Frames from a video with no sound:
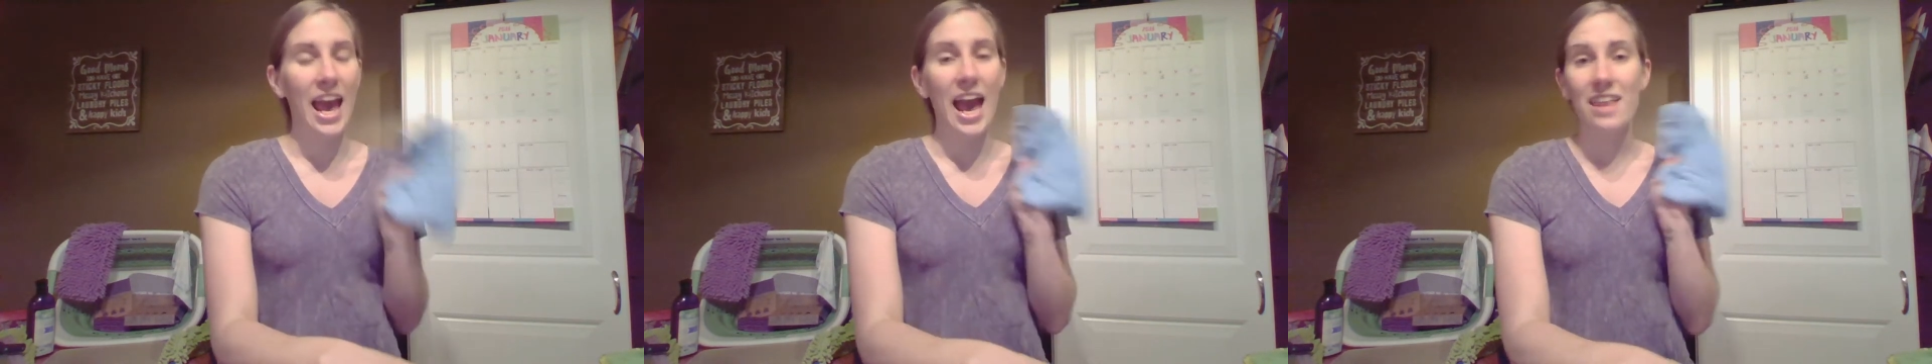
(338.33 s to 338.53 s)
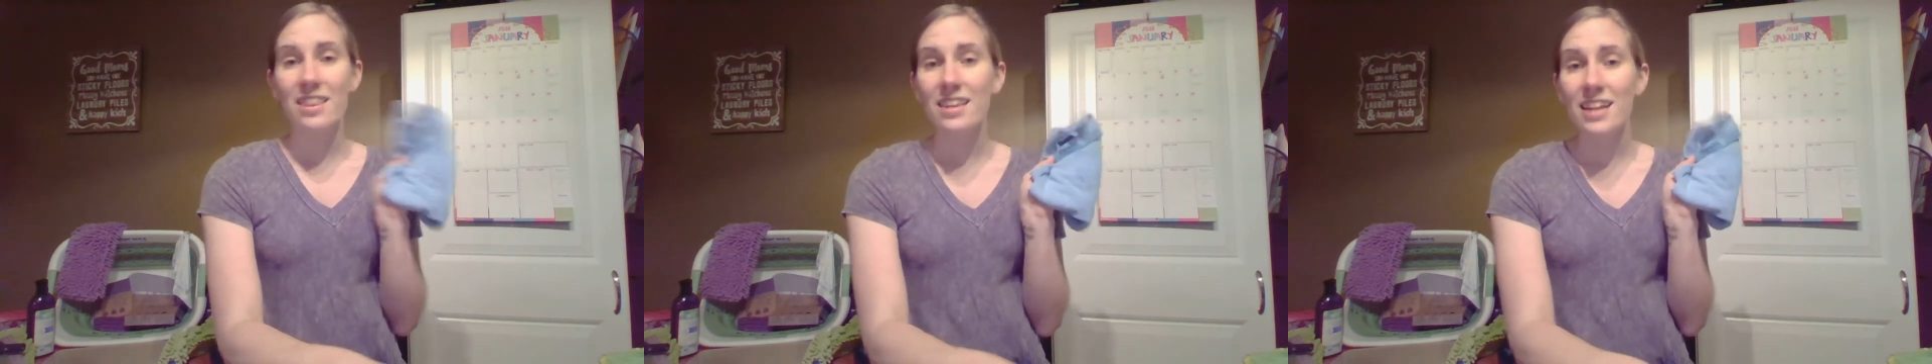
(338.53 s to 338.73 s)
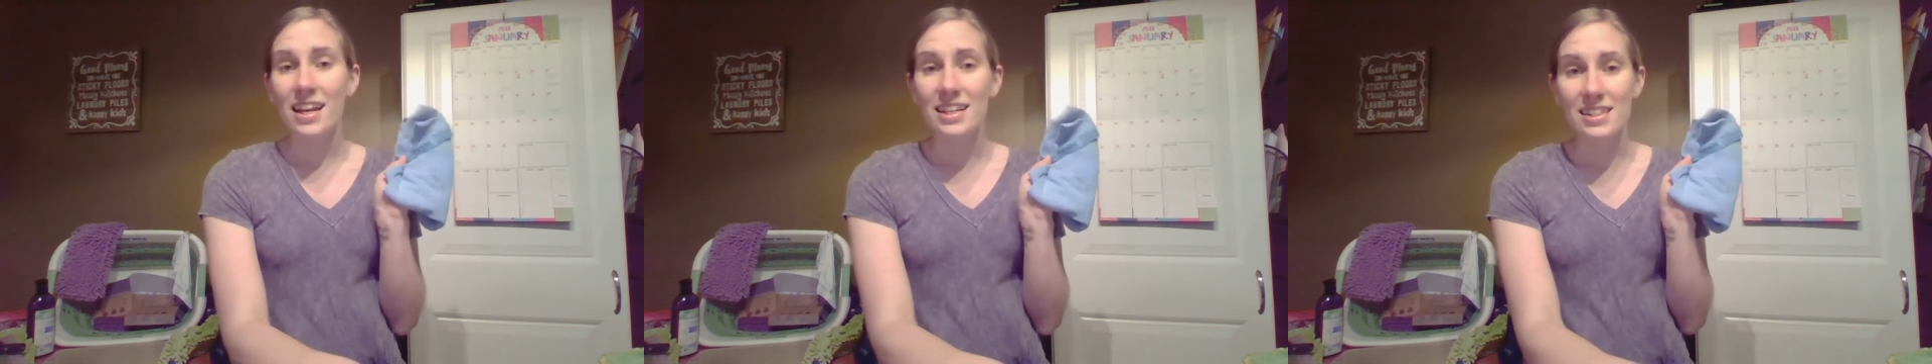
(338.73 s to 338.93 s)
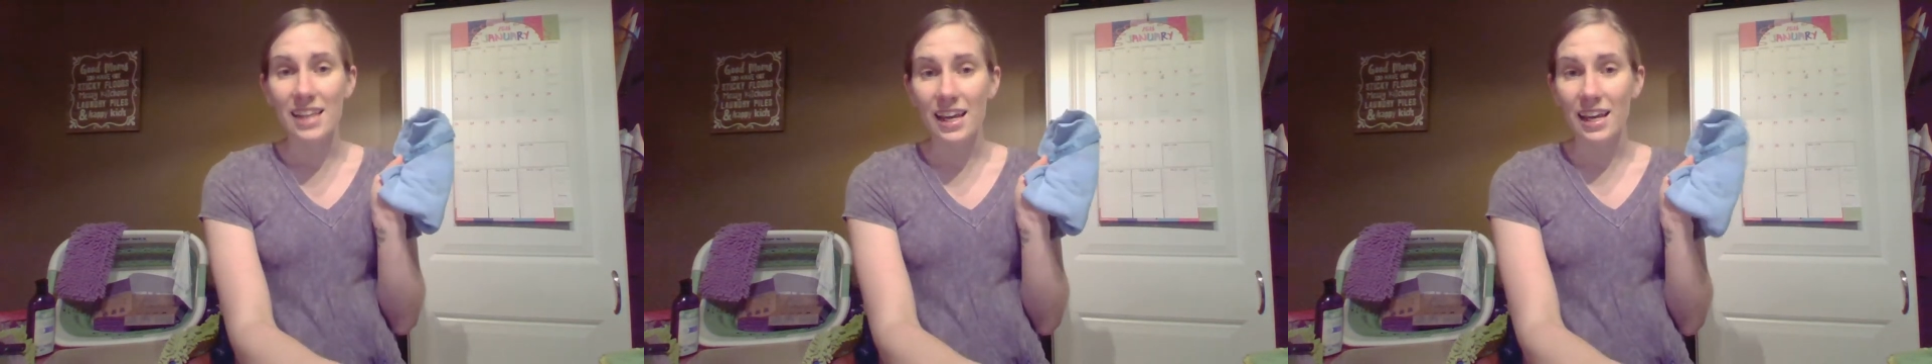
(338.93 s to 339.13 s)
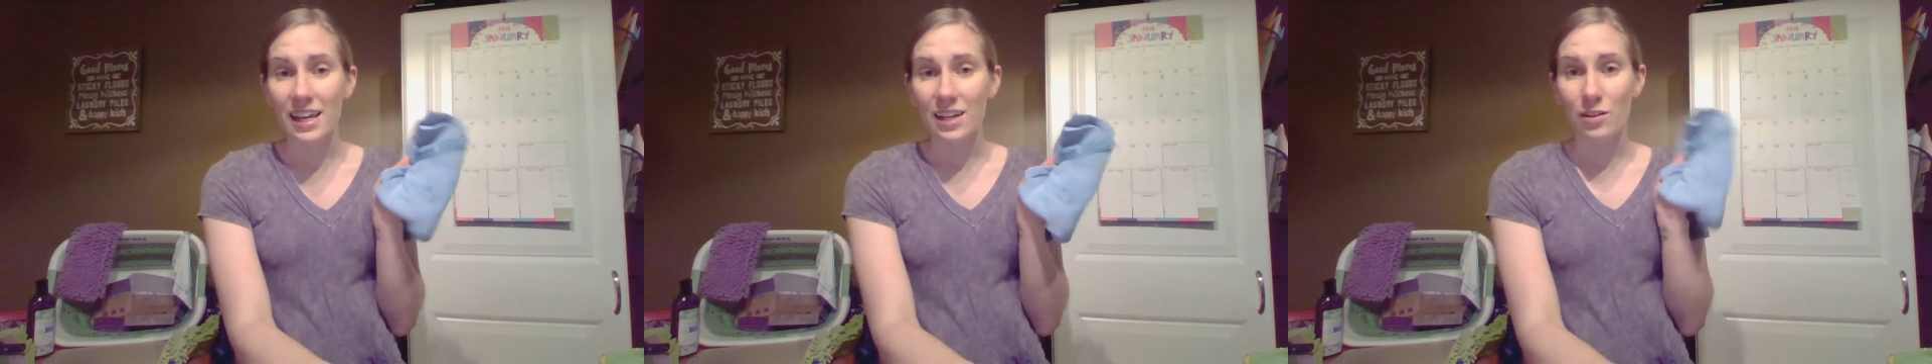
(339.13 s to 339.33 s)
and then I
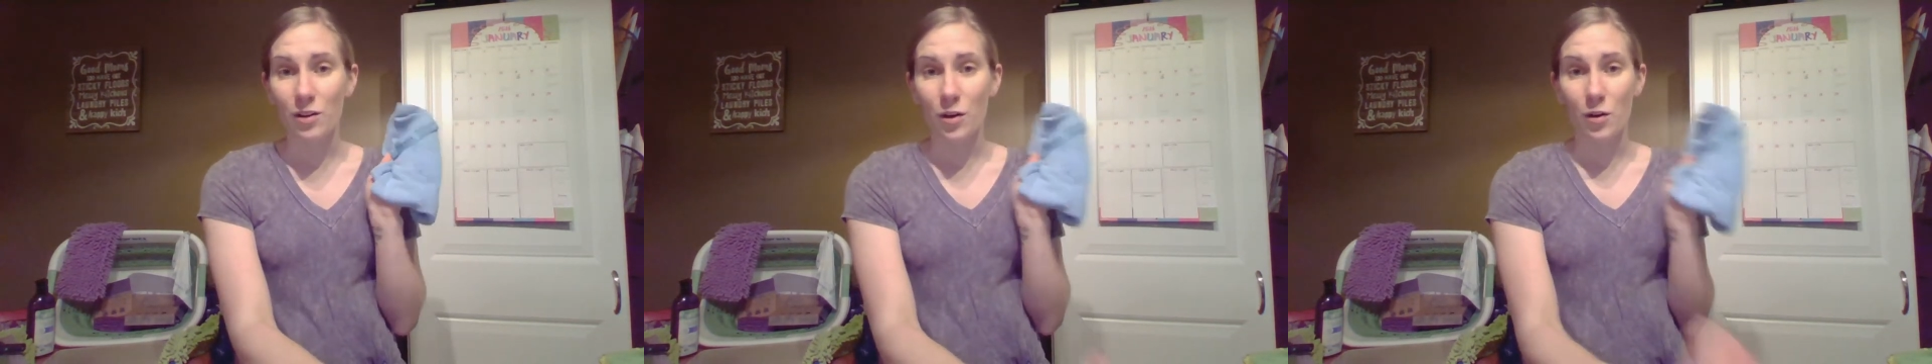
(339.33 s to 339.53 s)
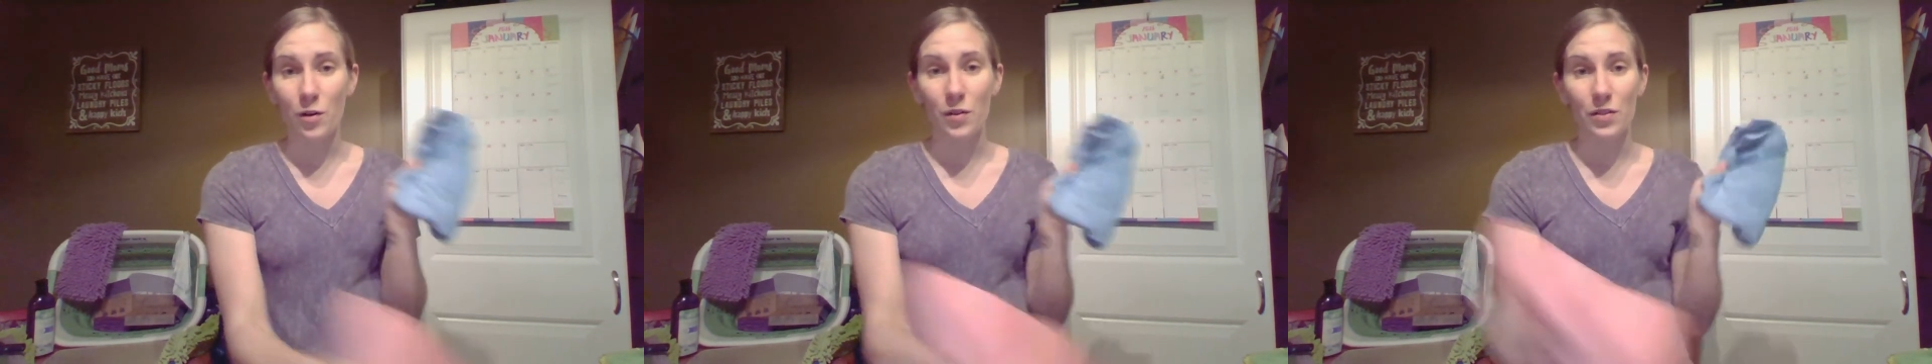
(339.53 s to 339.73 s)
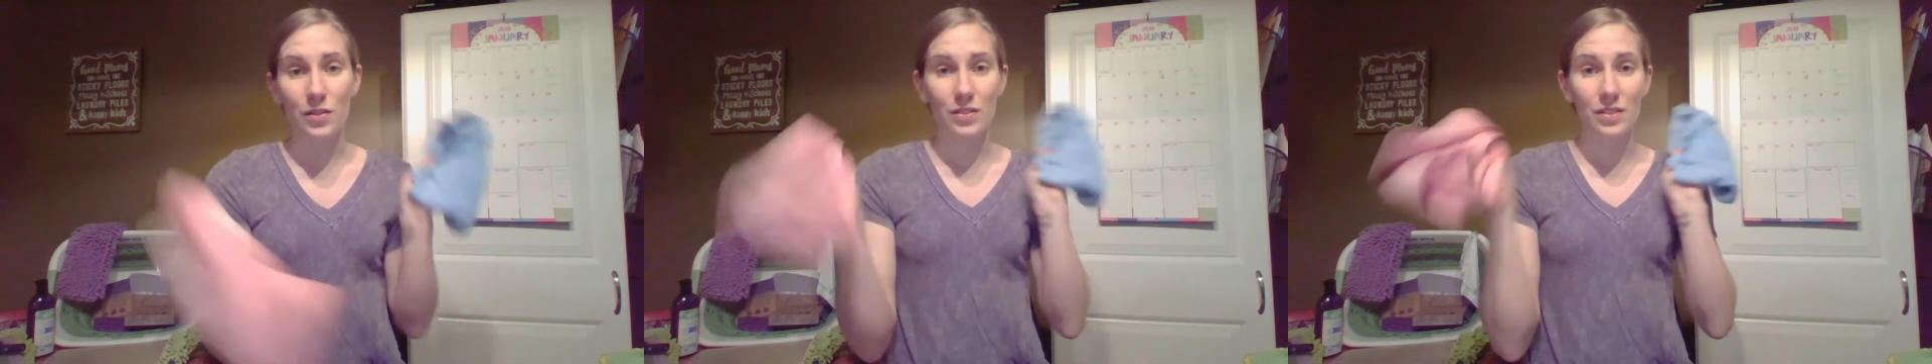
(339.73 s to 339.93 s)
say, you know,